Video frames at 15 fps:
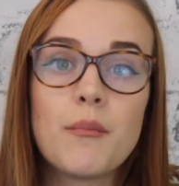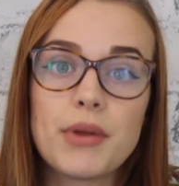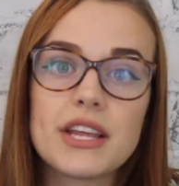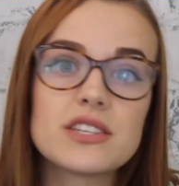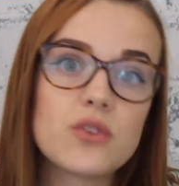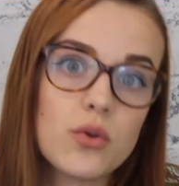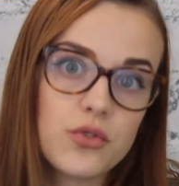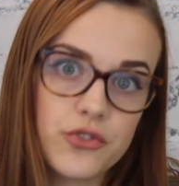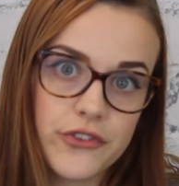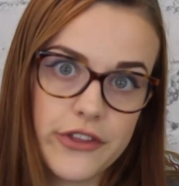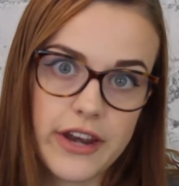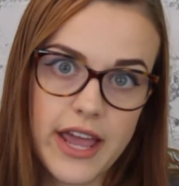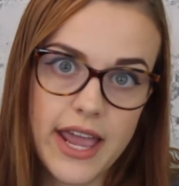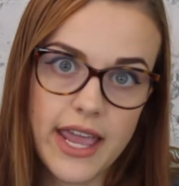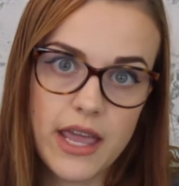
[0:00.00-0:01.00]
but he's older
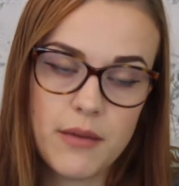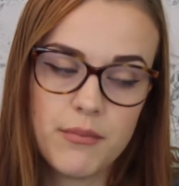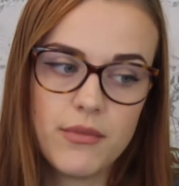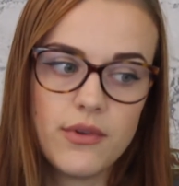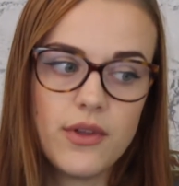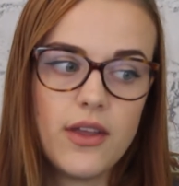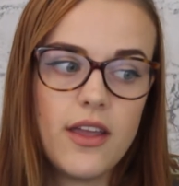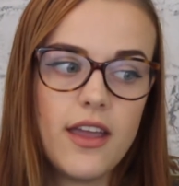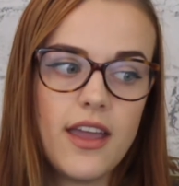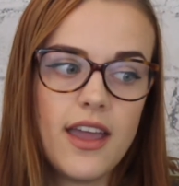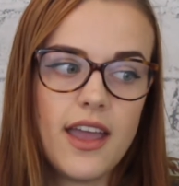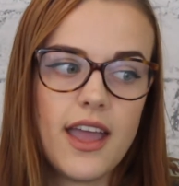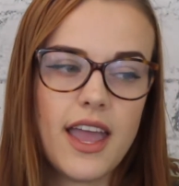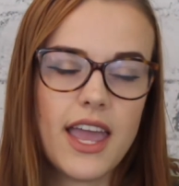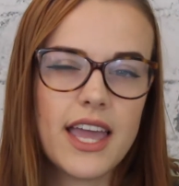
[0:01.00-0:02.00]
than I am.
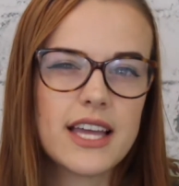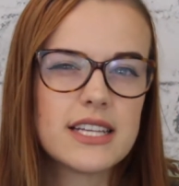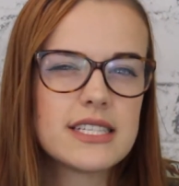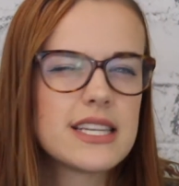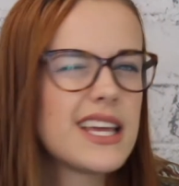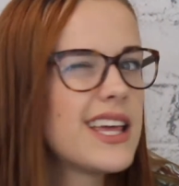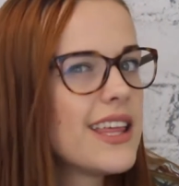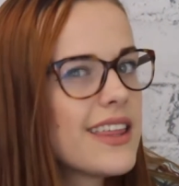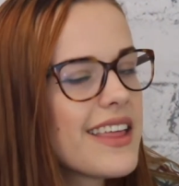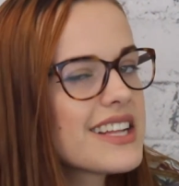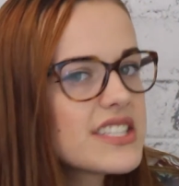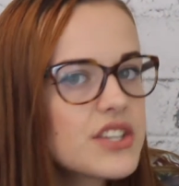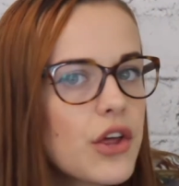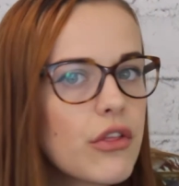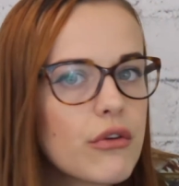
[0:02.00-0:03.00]
And
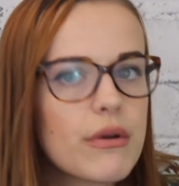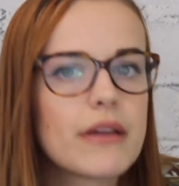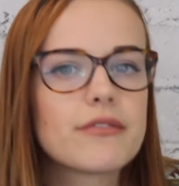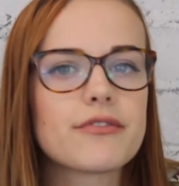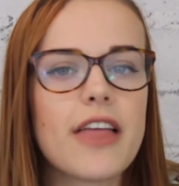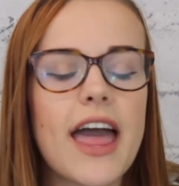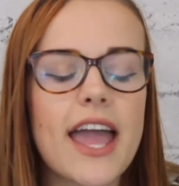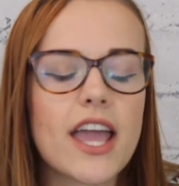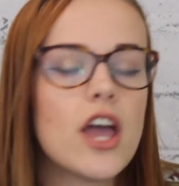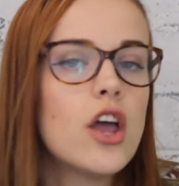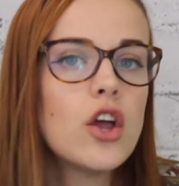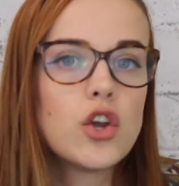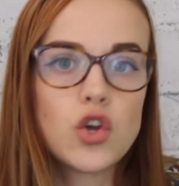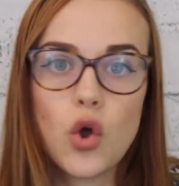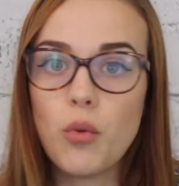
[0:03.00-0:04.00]
that's another red flag.
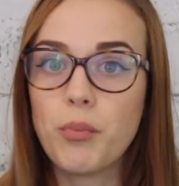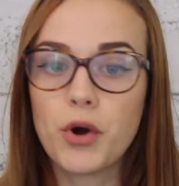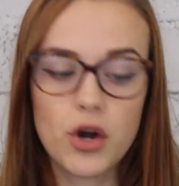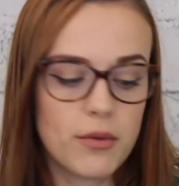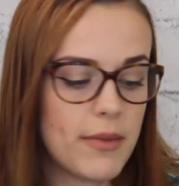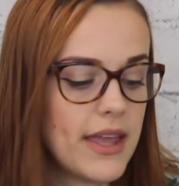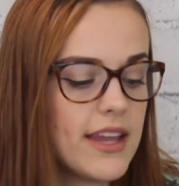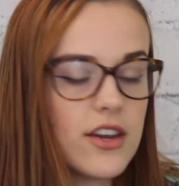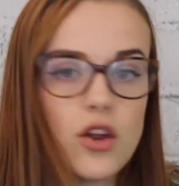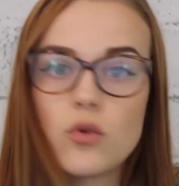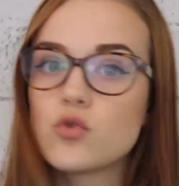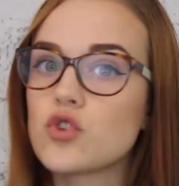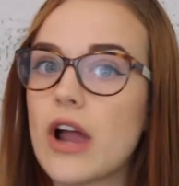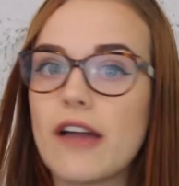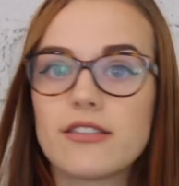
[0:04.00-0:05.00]
No permit, no
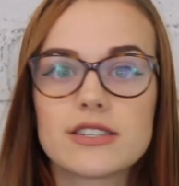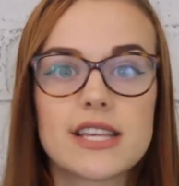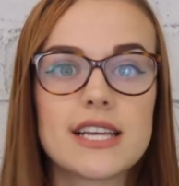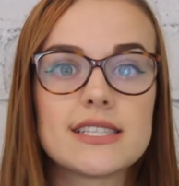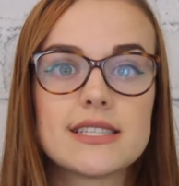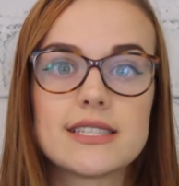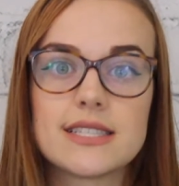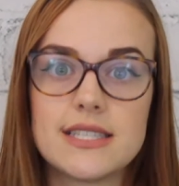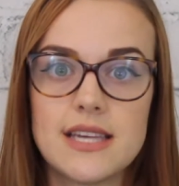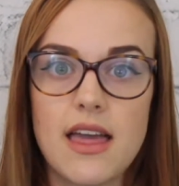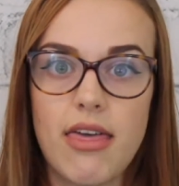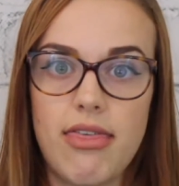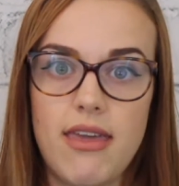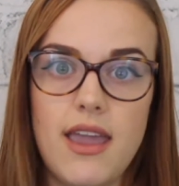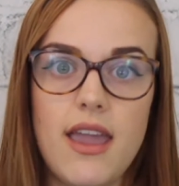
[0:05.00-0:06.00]
driver's license,
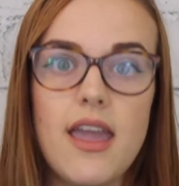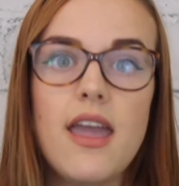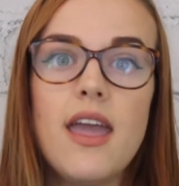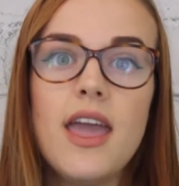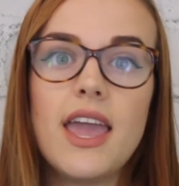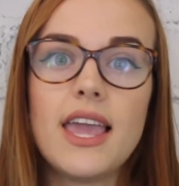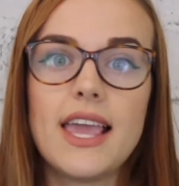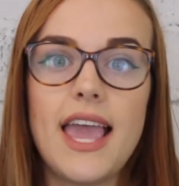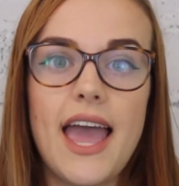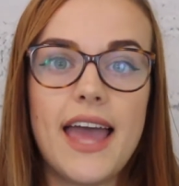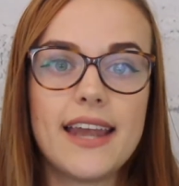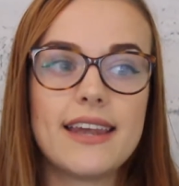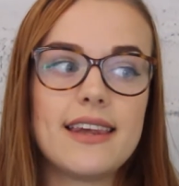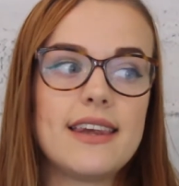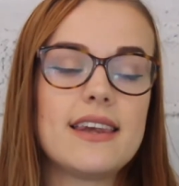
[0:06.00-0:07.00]
nothing. He
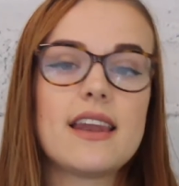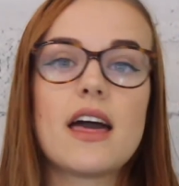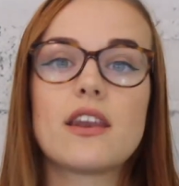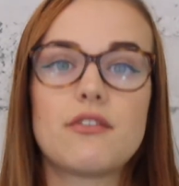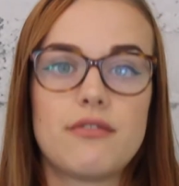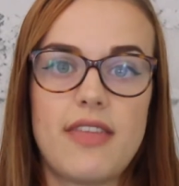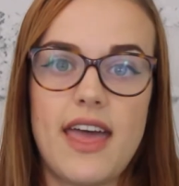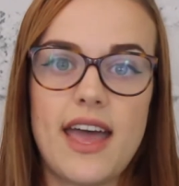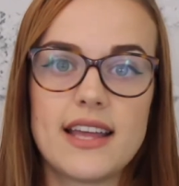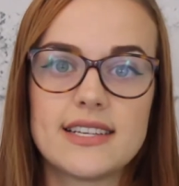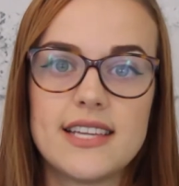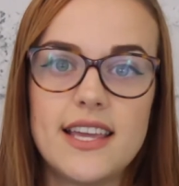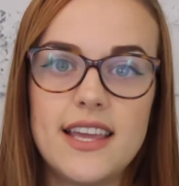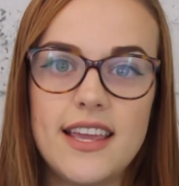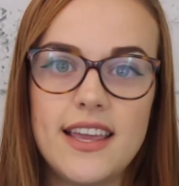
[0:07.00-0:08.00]
had none of that.
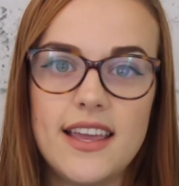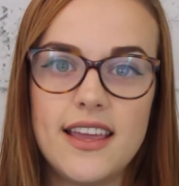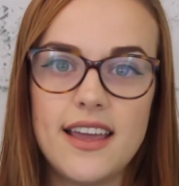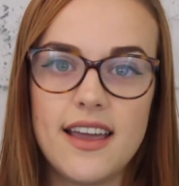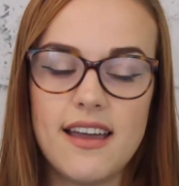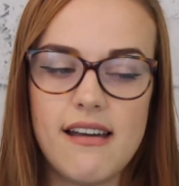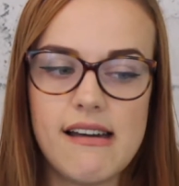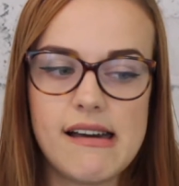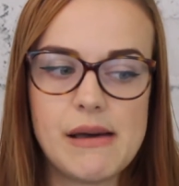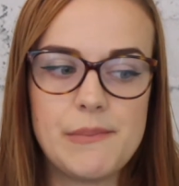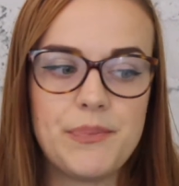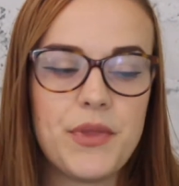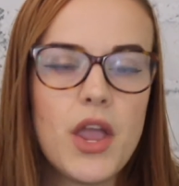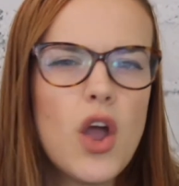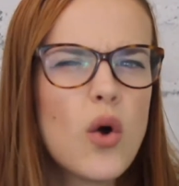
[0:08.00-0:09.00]

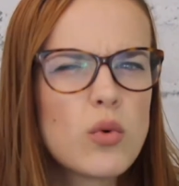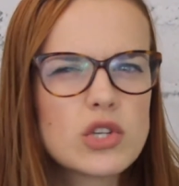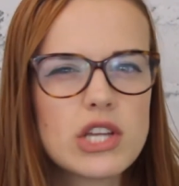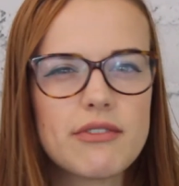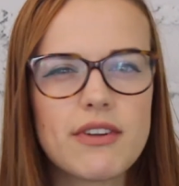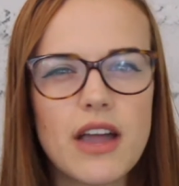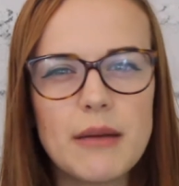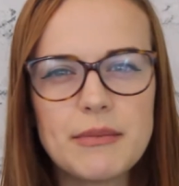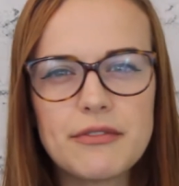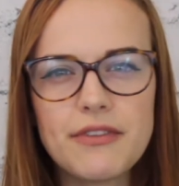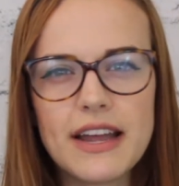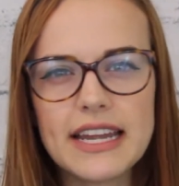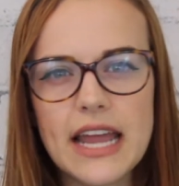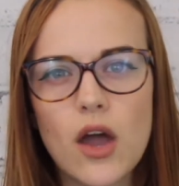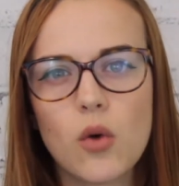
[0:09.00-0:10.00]
Which I come to
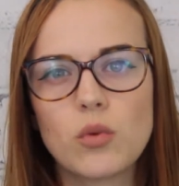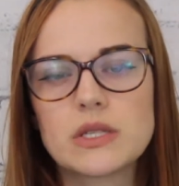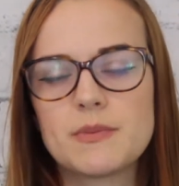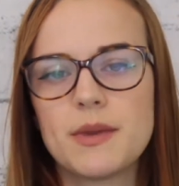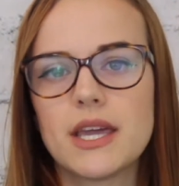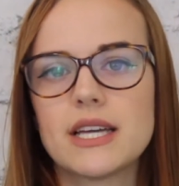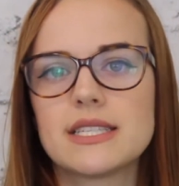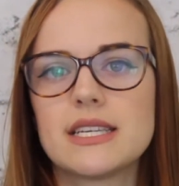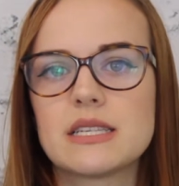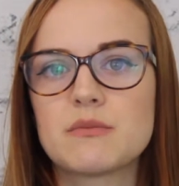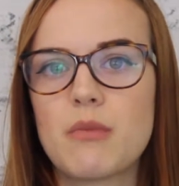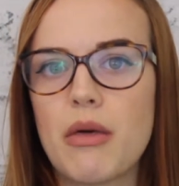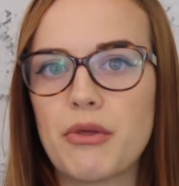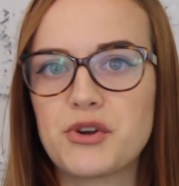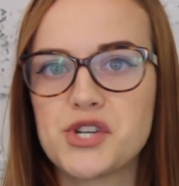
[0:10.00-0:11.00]
find out was because his
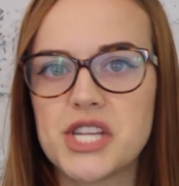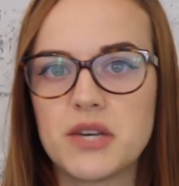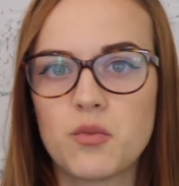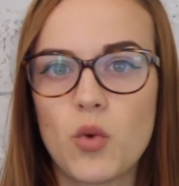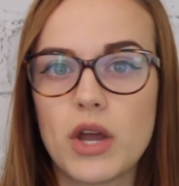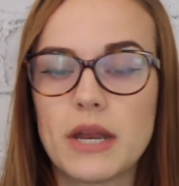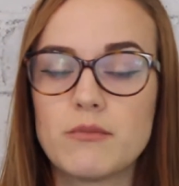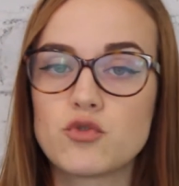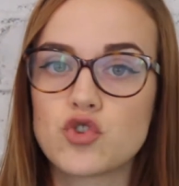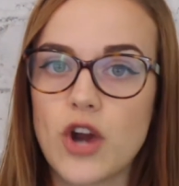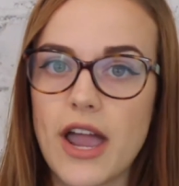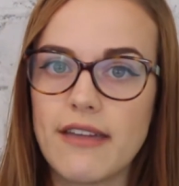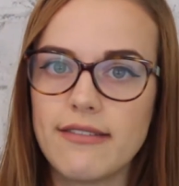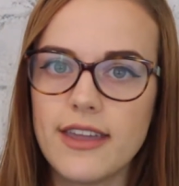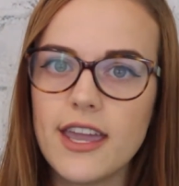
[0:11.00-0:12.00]
mother didn't want him
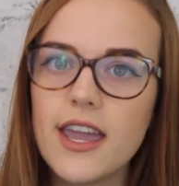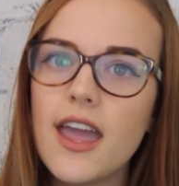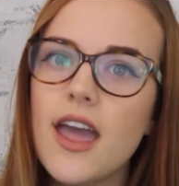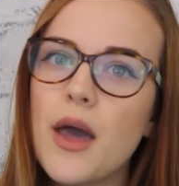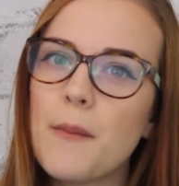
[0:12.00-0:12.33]
driving,